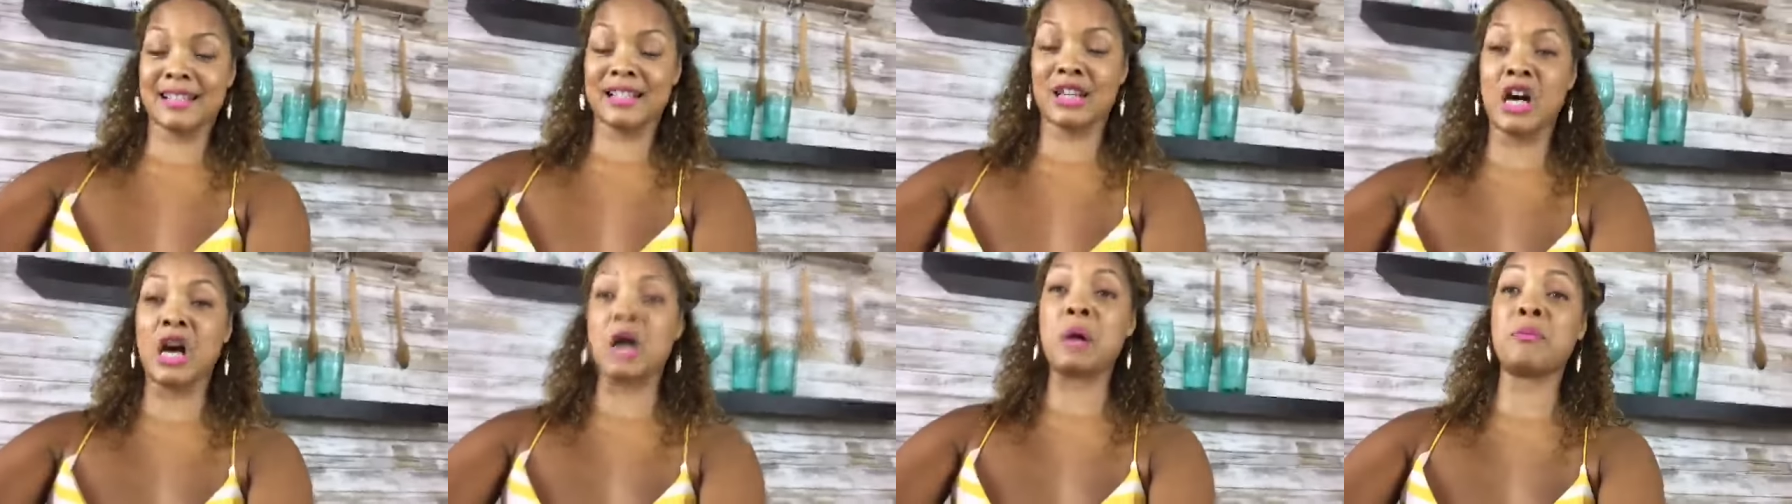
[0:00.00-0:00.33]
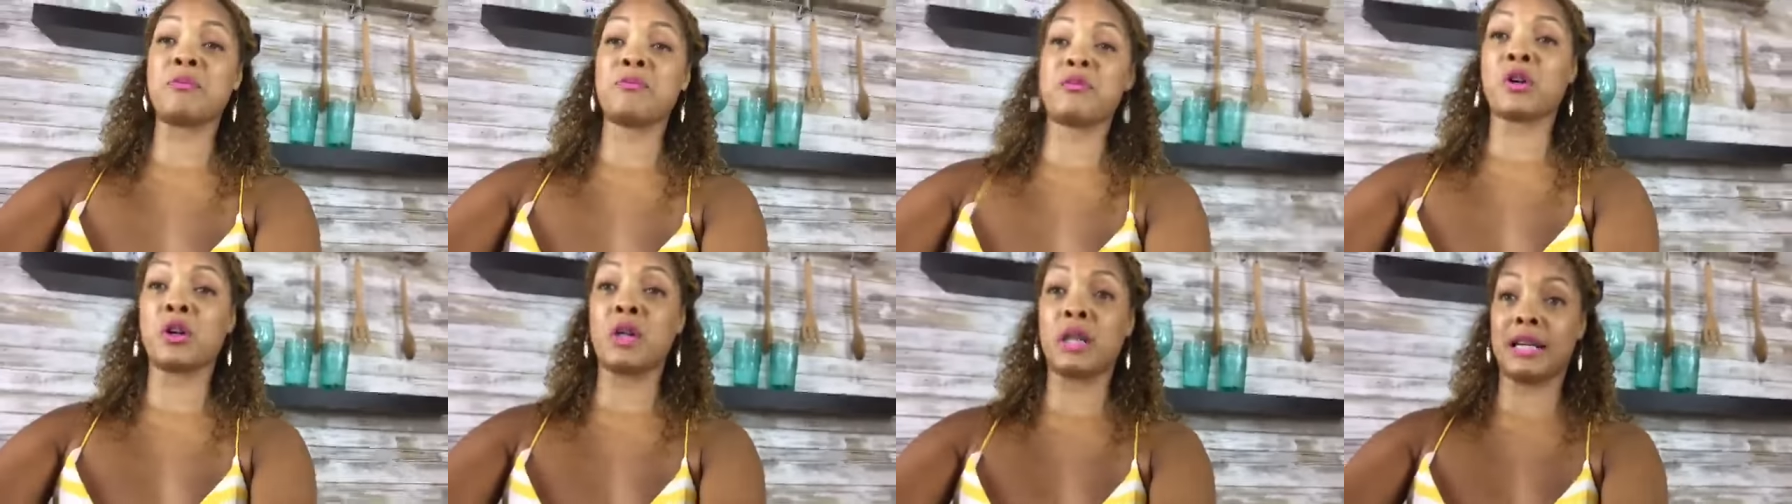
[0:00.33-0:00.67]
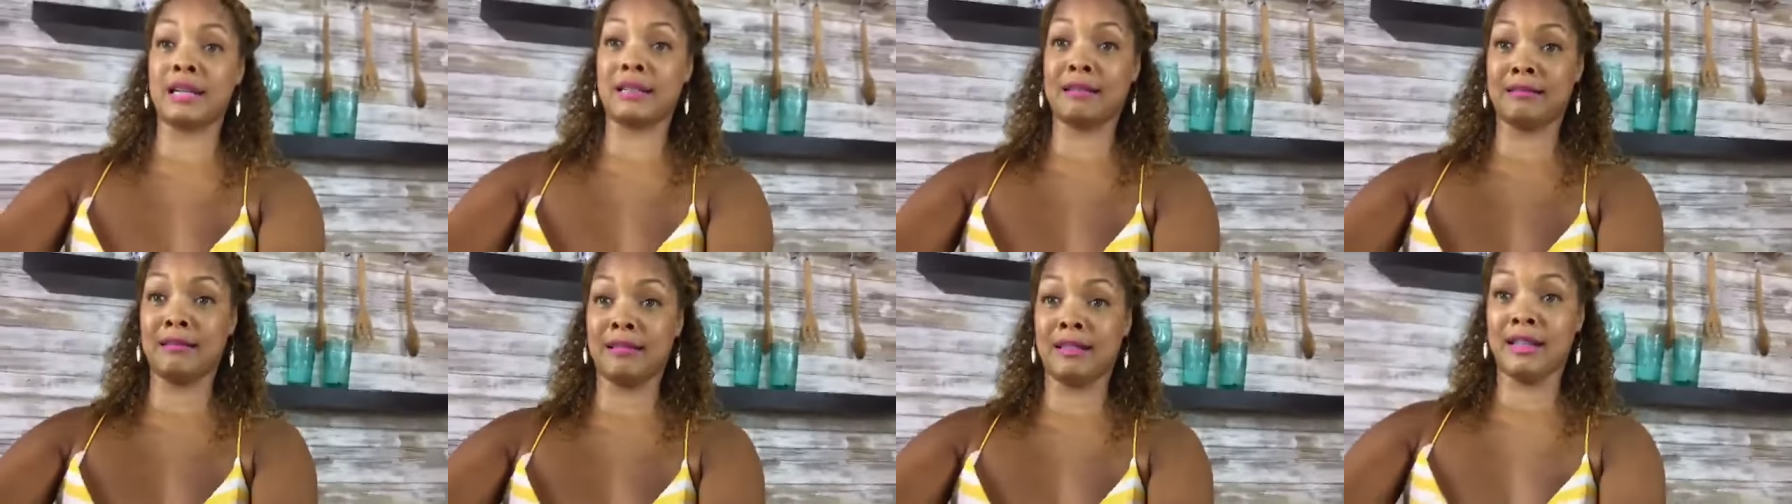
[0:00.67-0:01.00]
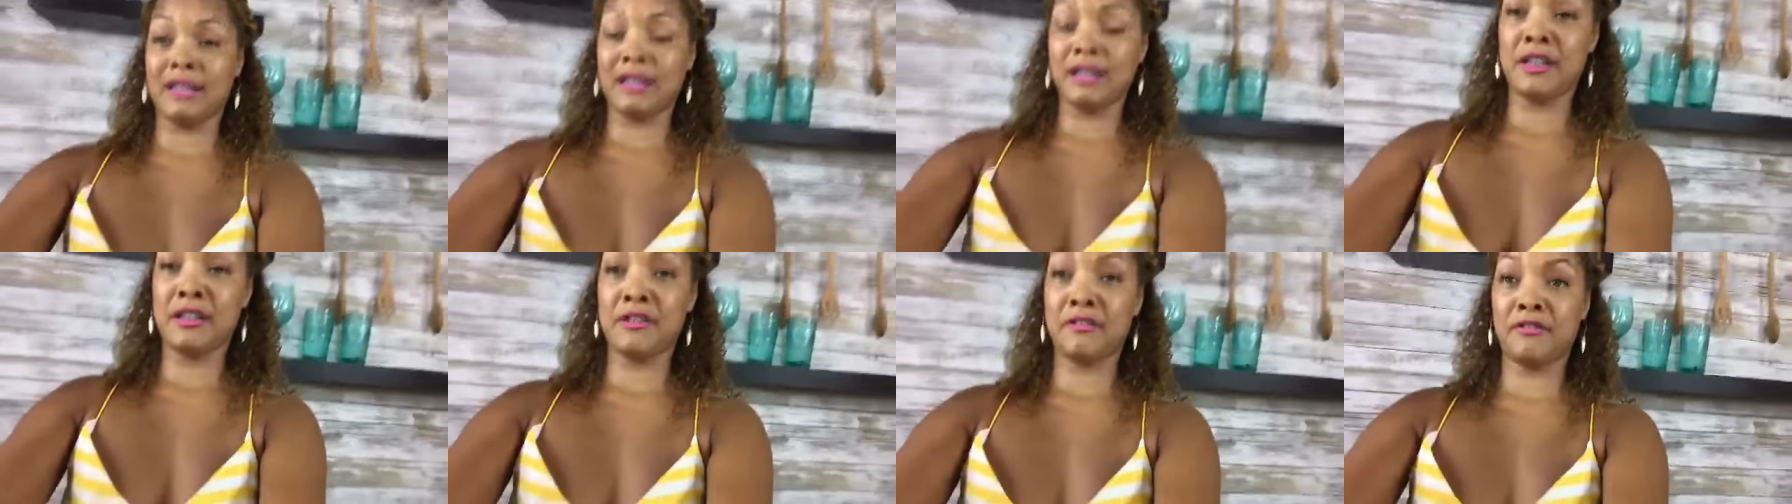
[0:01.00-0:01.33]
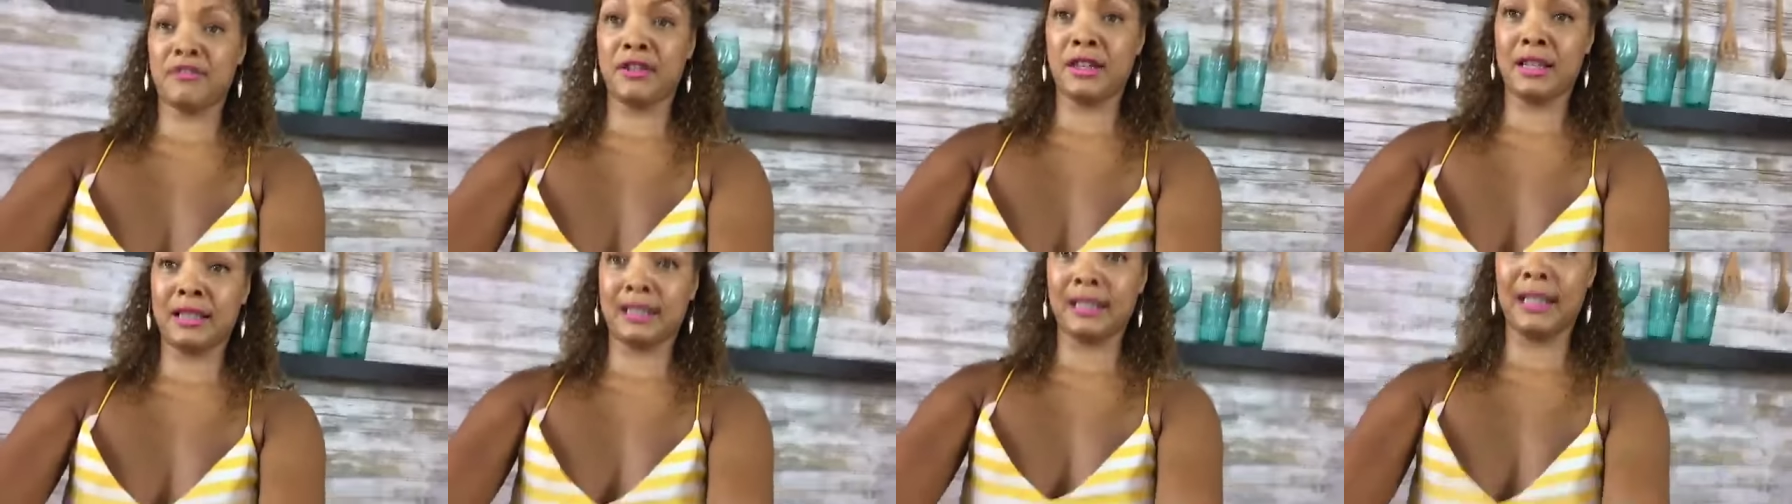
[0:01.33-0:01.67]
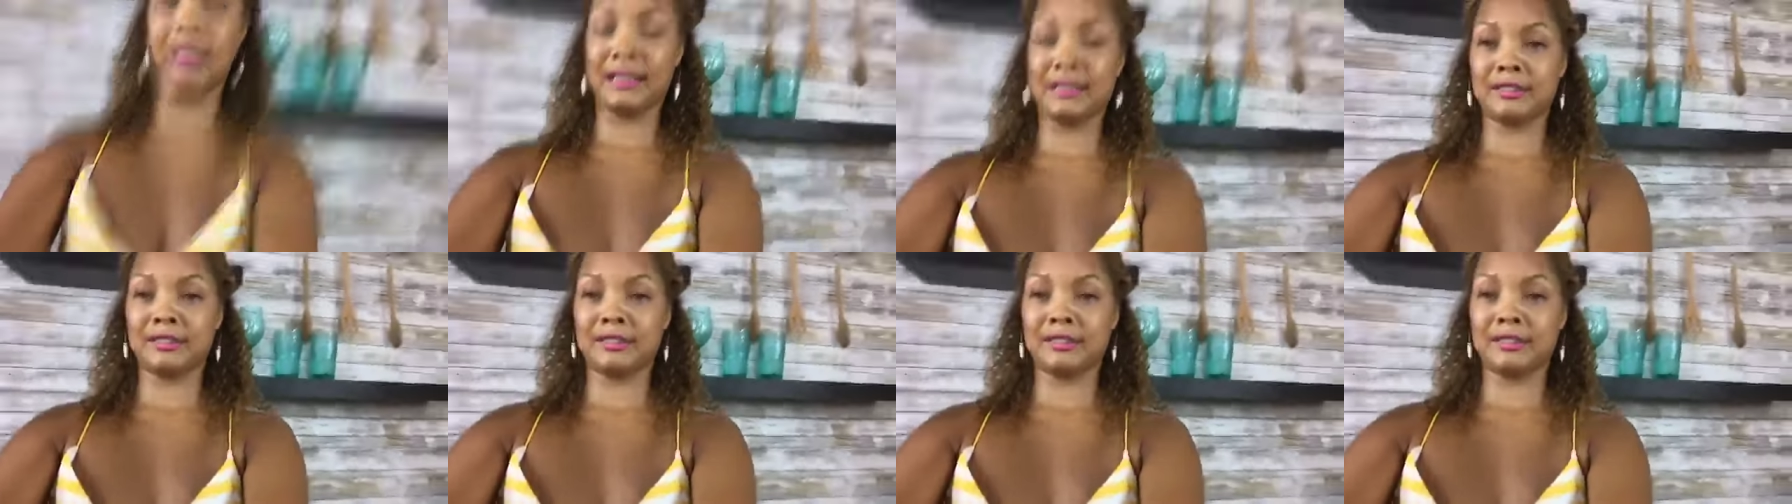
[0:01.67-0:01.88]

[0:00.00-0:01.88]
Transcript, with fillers: comforting feeling.